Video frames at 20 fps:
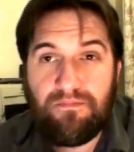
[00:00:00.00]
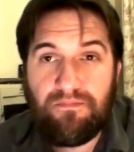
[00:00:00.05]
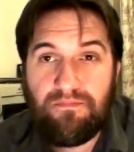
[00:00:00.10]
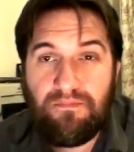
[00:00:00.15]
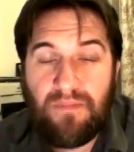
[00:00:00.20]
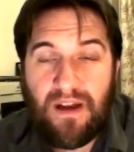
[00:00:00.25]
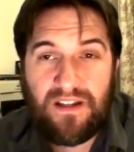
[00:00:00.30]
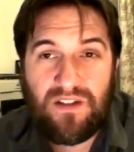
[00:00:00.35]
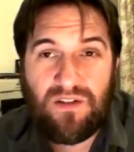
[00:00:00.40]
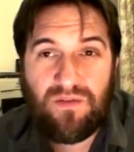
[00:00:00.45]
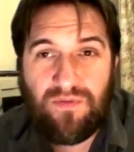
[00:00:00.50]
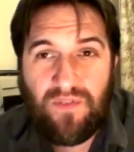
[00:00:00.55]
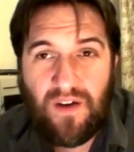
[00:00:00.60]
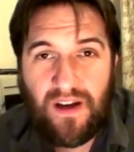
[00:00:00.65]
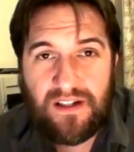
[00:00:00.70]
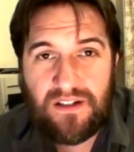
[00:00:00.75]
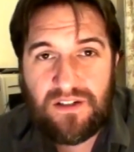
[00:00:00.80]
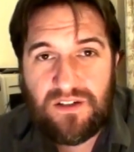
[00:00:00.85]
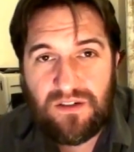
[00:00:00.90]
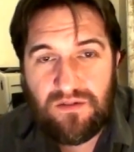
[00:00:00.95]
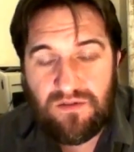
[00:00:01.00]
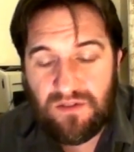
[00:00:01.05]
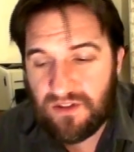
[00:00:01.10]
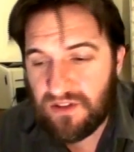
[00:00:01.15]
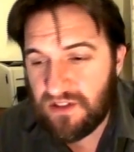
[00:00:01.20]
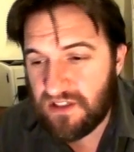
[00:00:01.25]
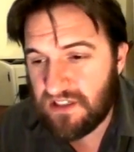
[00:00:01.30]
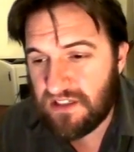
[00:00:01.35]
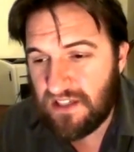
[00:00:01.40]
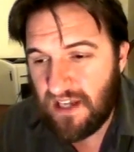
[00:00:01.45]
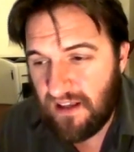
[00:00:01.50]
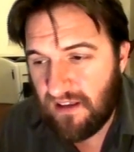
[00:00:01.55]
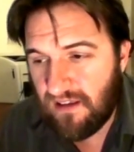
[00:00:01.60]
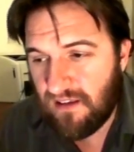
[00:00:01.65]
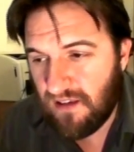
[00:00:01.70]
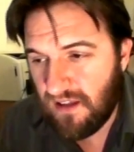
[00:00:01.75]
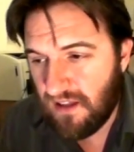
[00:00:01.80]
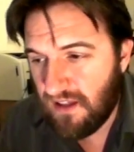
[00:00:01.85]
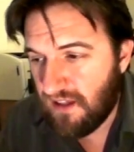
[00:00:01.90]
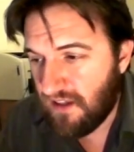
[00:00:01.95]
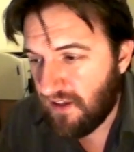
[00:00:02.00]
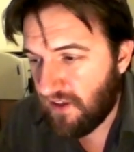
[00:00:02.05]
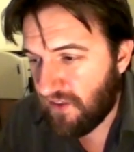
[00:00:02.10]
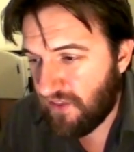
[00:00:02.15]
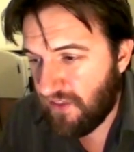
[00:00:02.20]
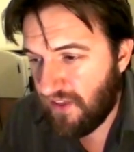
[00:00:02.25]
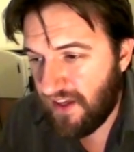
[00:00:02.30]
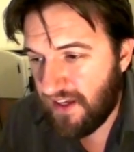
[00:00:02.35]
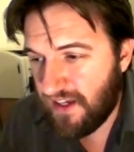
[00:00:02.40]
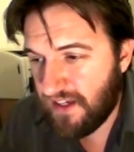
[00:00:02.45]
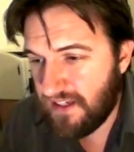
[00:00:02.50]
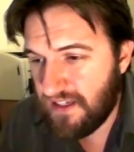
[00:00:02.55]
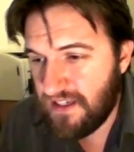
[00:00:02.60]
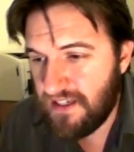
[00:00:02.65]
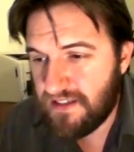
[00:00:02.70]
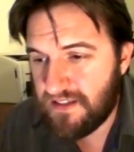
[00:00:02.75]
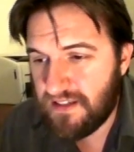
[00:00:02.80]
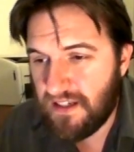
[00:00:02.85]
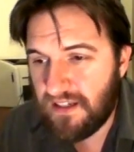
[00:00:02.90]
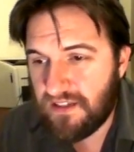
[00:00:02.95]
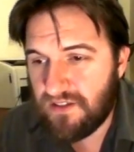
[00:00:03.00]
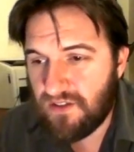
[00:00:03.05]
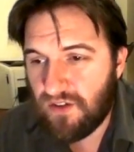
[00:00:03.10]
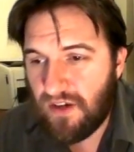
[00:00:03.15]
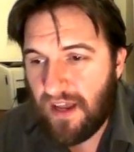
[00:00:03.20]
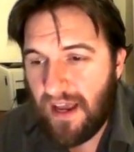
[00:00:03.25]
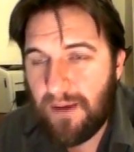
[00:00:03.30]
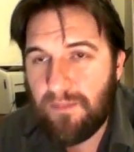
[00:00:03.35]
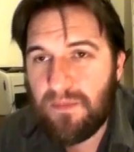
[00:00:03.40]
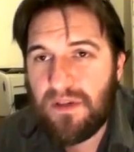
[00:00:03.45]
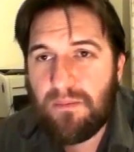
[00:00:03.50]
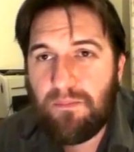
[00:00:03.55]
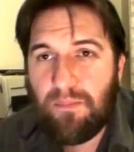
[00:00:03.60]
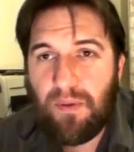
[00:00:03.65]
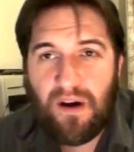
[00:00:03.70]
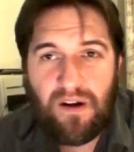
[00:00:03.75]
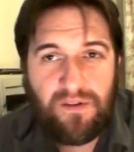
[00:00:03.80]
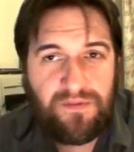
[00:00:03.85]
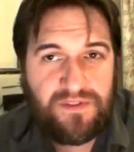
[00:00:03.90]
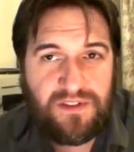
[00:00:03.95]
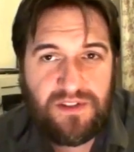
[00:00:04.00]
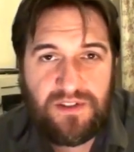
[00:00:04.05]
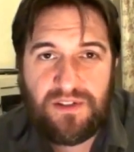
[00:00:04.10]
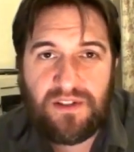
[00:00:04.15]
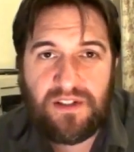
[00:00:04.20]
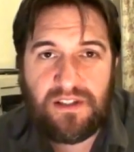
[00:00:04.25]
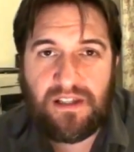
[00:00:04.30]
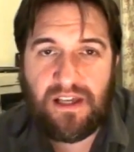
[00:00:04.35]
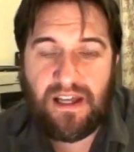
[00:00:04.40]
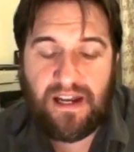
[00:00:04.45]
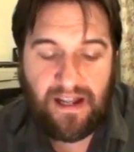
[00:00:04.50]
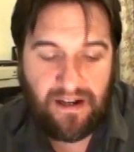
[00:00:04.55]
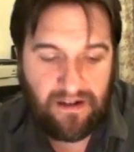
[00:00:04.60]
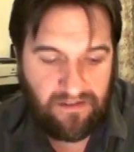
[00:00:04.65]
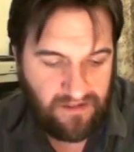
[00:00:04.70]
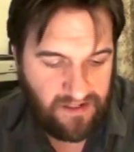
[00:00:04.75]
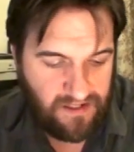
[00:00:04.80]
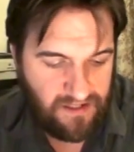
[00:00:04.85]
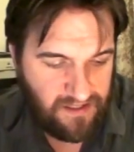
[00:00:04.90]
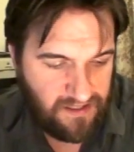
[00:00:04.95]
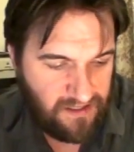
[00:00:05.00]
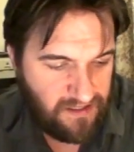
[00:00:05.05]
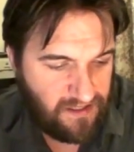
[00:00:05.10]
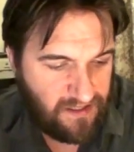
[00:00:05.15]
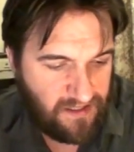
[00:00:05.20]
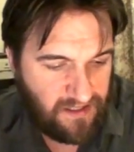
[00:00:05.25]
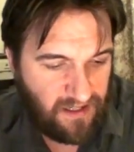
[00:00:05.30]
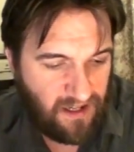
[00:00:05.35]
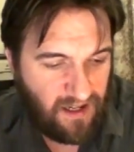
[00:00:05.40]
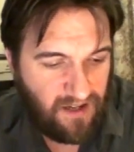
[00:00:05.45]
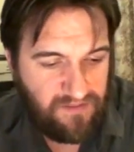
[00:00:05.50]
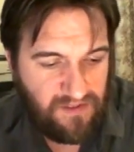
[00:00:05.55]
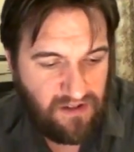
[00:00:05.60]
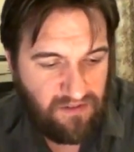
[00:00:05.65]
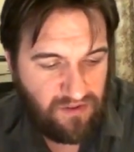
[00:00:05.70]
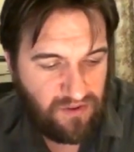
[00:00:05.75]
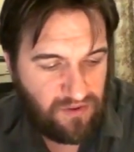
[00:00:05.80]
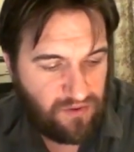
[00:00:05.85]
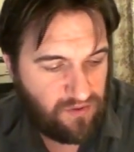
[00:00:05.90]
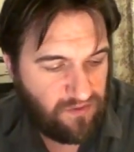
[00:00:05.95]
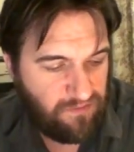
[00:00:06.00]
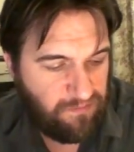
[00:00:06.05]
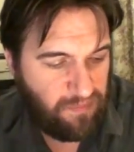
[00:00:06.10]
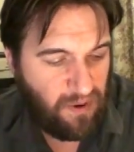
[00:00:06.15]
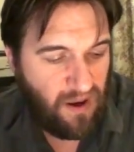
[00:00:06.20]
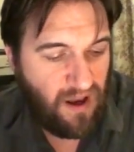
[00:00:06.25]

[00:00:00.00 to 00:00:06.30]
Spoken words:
manufacture and sell their e-cigs on how many puffs you can get out of it. I've never thought